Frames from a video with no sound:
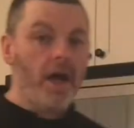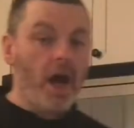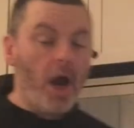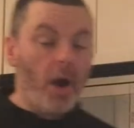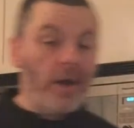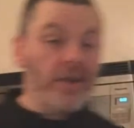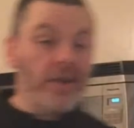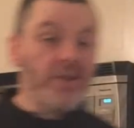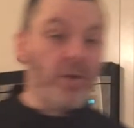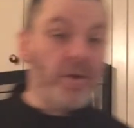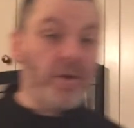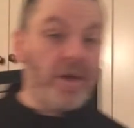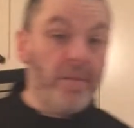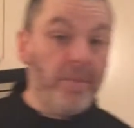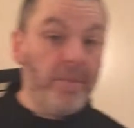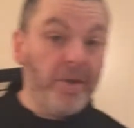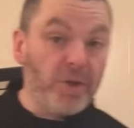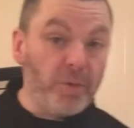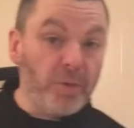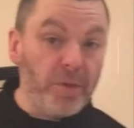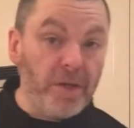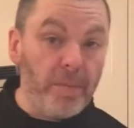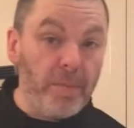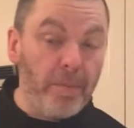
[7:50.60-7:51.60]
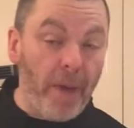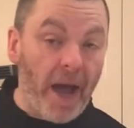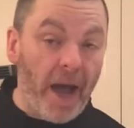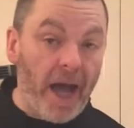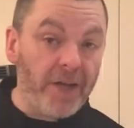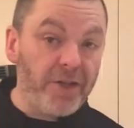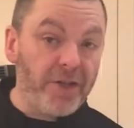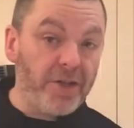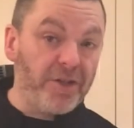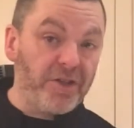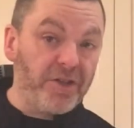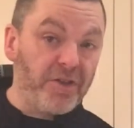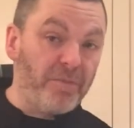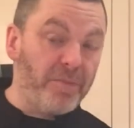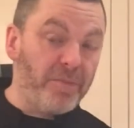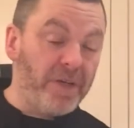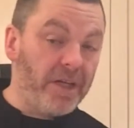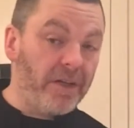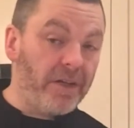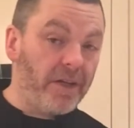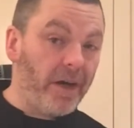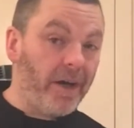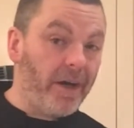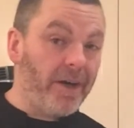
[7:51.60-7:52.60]
All right, so in between batches of
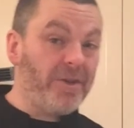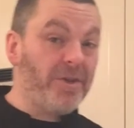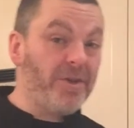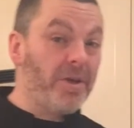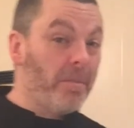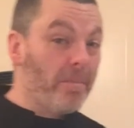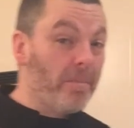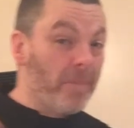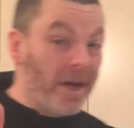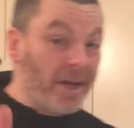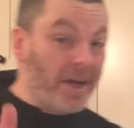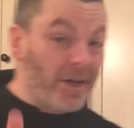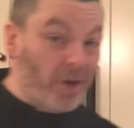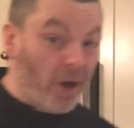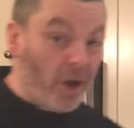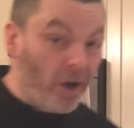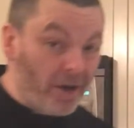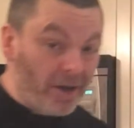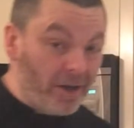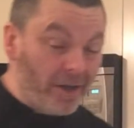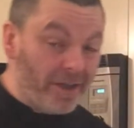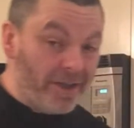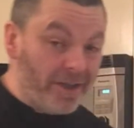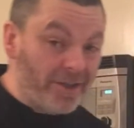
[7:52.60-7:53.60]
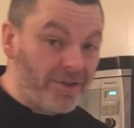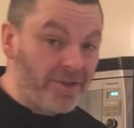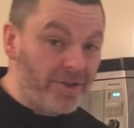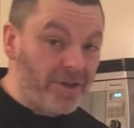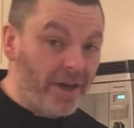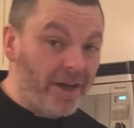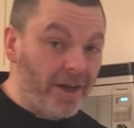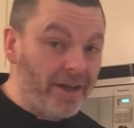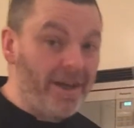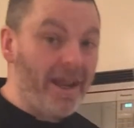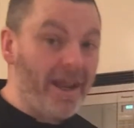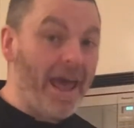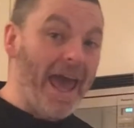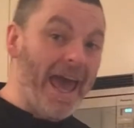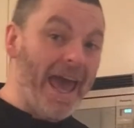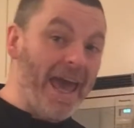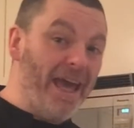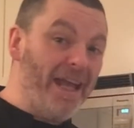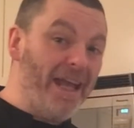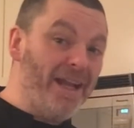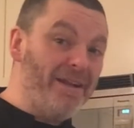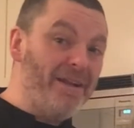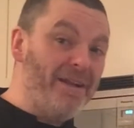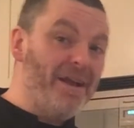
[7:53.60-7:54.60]
meat, guys, my garlic is done
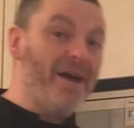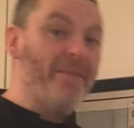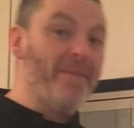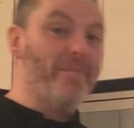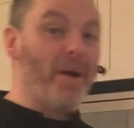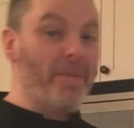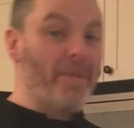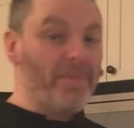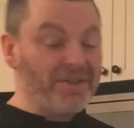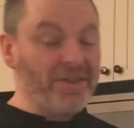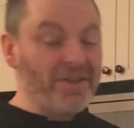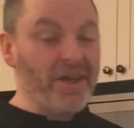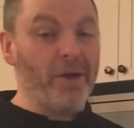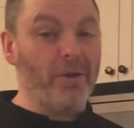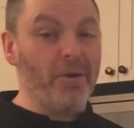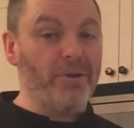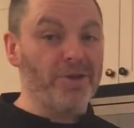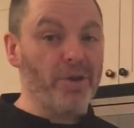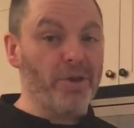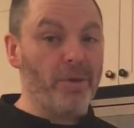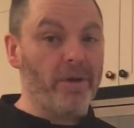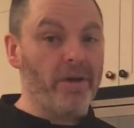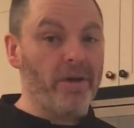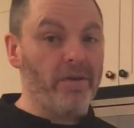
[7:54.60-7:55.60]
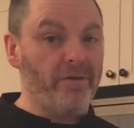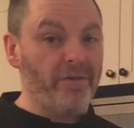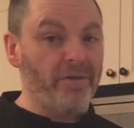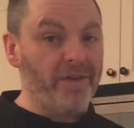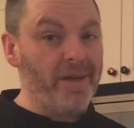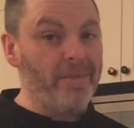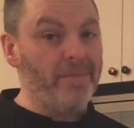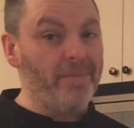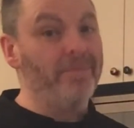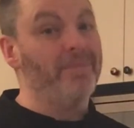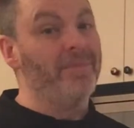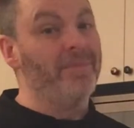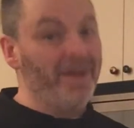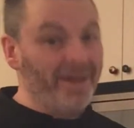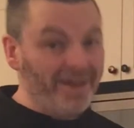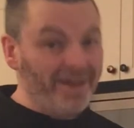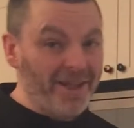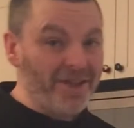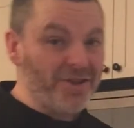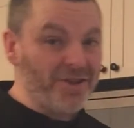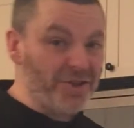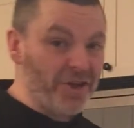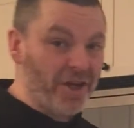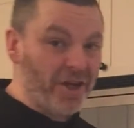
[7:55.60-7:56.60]
and my potatoes are ready to flip.
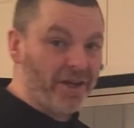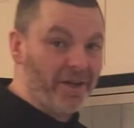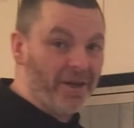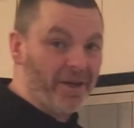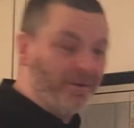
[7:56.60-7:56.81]
Let's check it